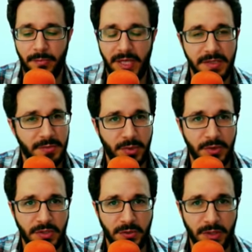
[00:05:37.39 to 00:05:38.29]
In
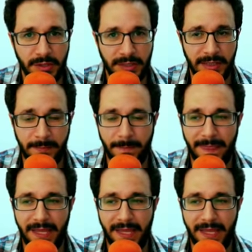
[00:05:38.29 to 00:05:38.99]
spirituality,